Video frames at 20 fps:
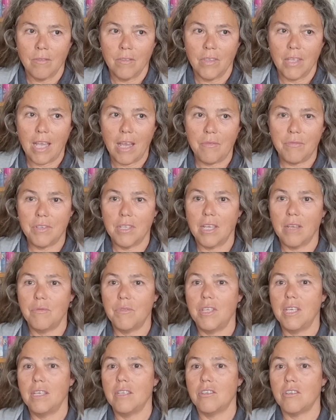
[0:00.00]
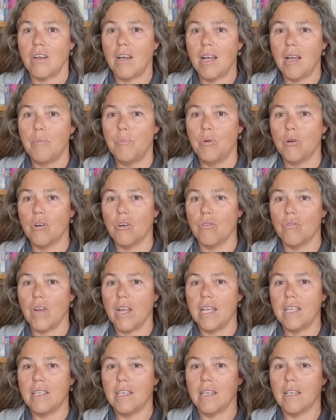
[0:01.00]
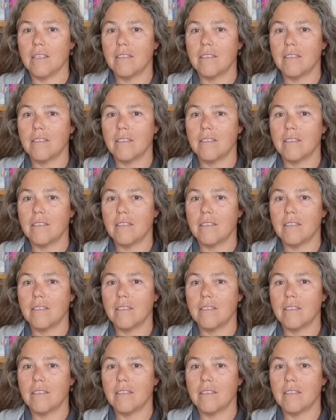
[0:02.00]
you have to give the entire book a rating.